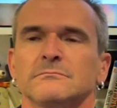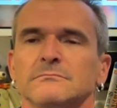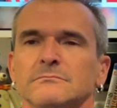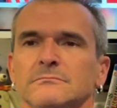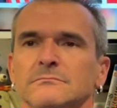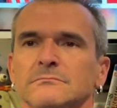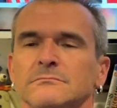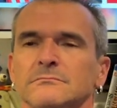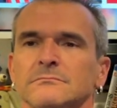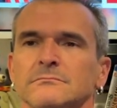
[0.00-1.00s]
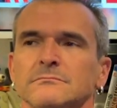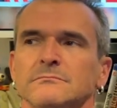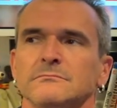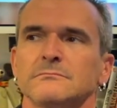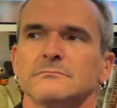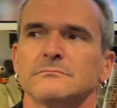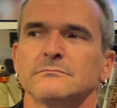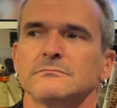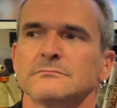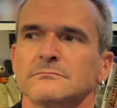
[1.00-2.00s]

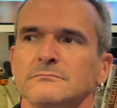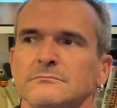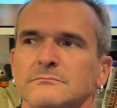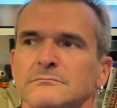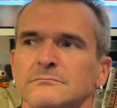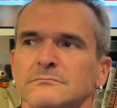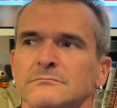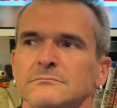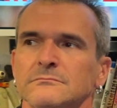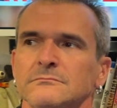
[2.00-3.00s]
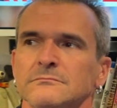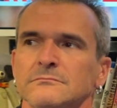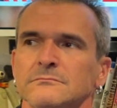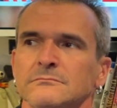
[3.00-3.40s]
No words are spoken by the person on screen.